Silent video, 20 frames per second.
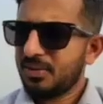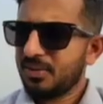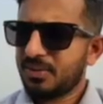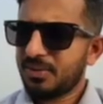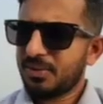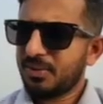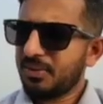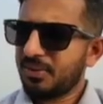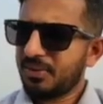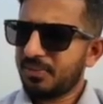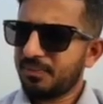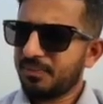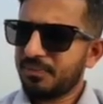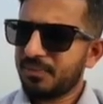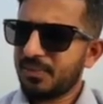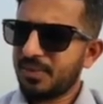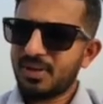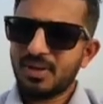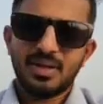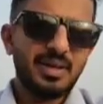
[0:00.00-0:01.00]
So
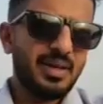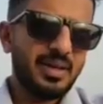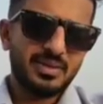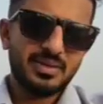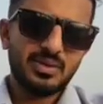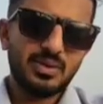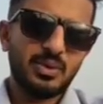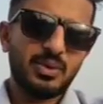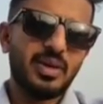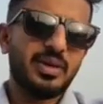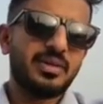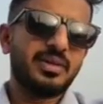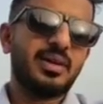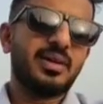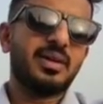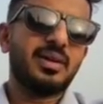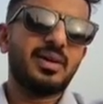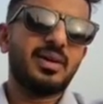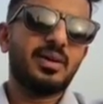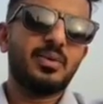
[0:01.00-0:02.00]
let's look at
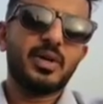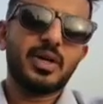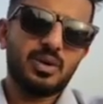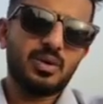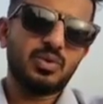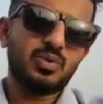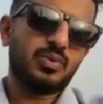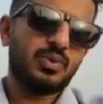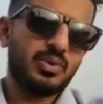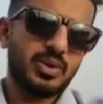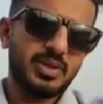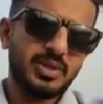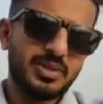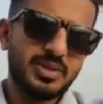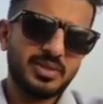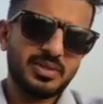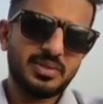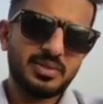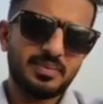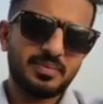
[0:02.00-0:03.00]
the warehouse
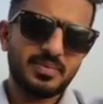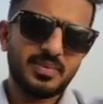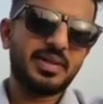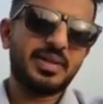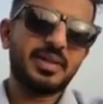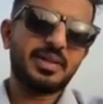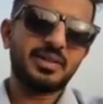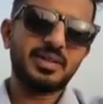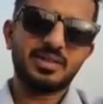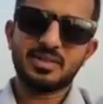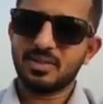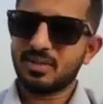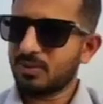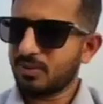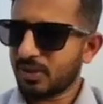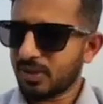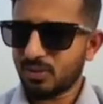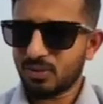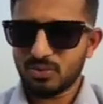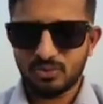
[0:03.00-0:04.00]
foundations, the techniques in
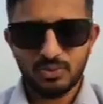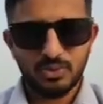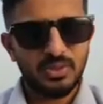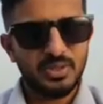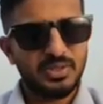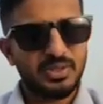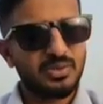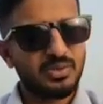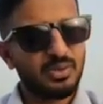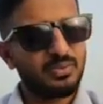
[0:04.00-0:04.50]
the warehouse foundation.